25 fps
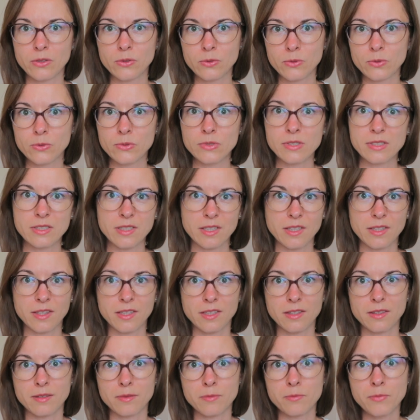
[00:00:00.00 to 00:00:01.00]
you staying
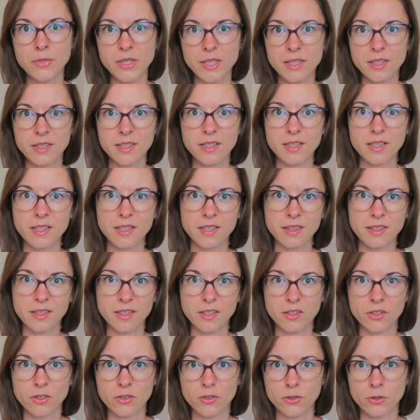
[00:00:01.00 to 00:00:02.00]
in the middle and
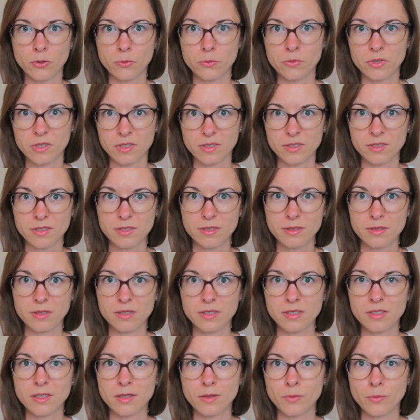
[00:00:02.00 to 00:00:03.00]
then all your
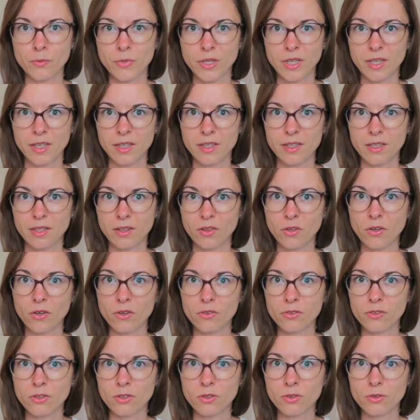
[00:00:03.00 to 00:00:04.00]
bridesmaids
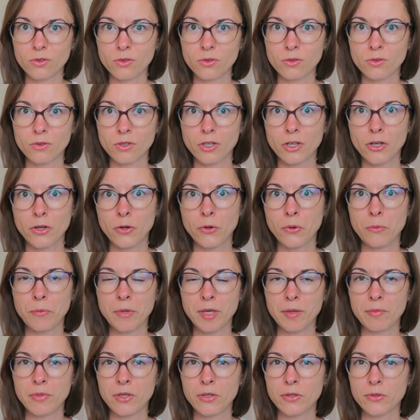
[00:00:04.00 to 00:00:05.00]
along you, or
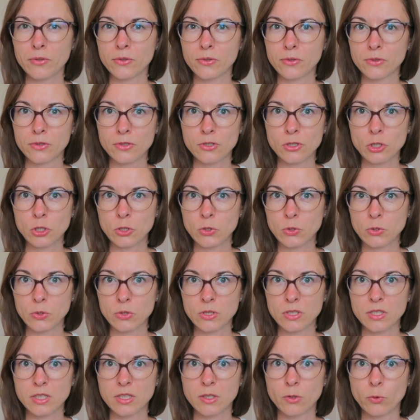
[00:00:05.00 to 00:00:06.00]
maybe you could
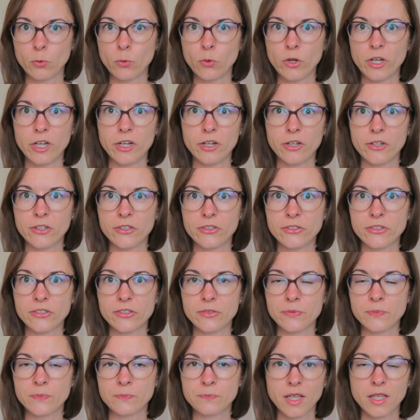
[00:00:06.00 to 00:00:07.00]
choose various,
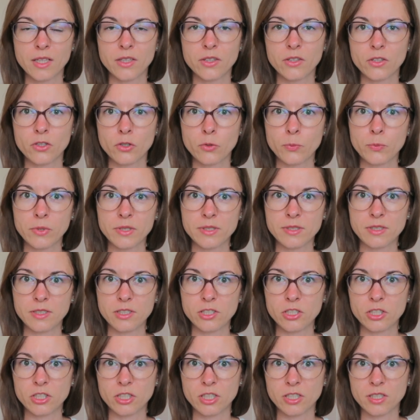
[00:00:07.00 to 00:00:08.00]

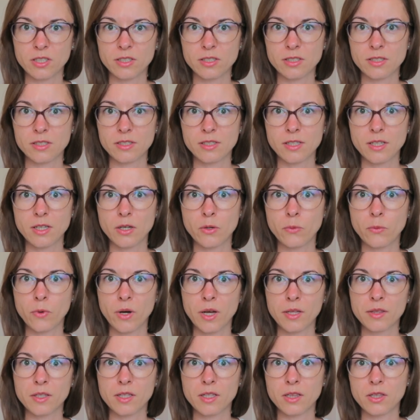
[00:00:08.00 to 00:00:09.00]
positions,
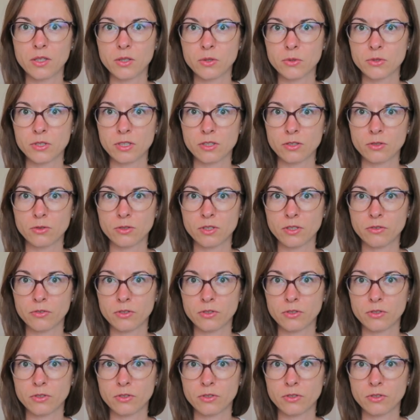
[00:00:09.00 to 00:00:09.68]
one closer to the